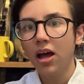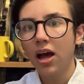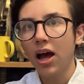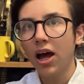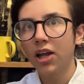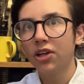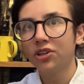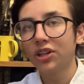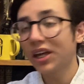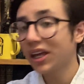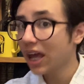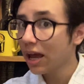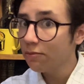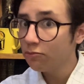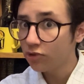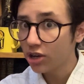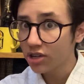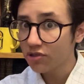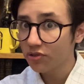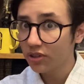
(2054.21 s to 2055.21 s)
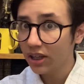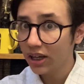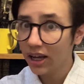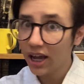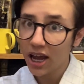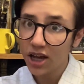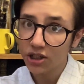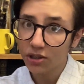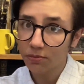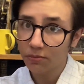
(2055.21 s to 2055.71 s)
And they came dressed for the
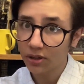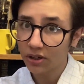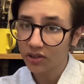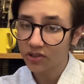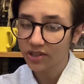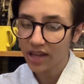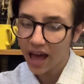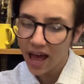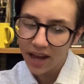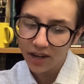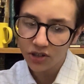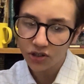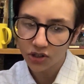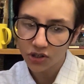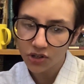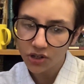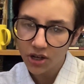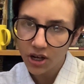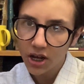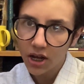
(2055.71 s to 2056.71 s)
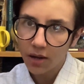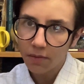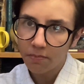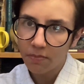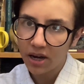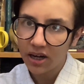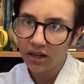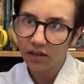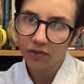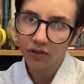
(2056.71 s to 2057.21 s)
occasion because the Hedgers,
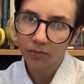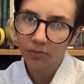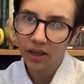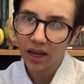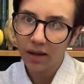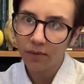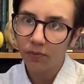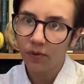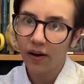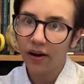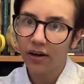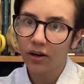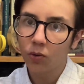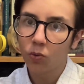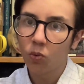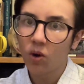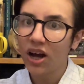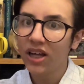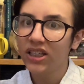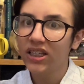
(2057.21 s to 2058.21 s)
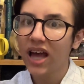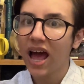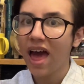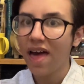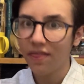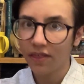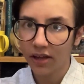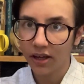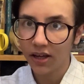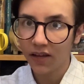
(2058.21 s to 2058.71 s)
many of them came wearing white
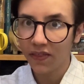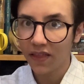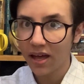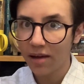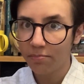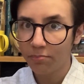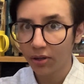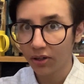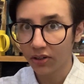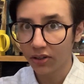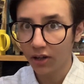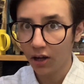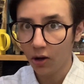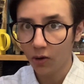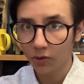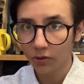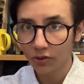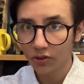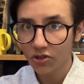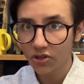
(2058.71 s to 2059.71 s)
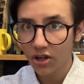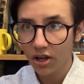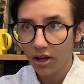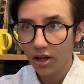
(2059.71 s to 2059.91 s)
heather in their buttonholes.